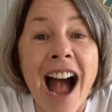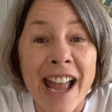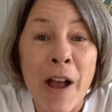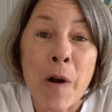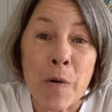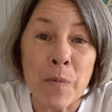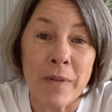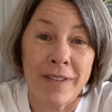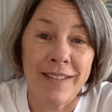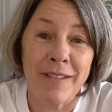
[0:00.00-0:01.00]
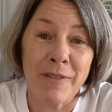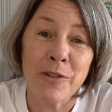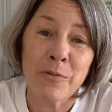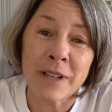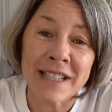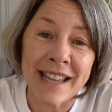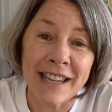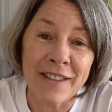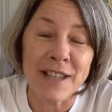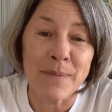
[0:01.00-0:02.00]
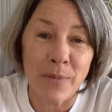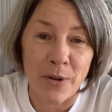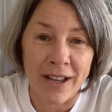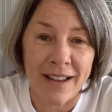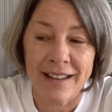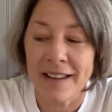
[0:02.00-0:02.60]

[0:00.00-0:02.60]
I hope that when you reach the end of this book,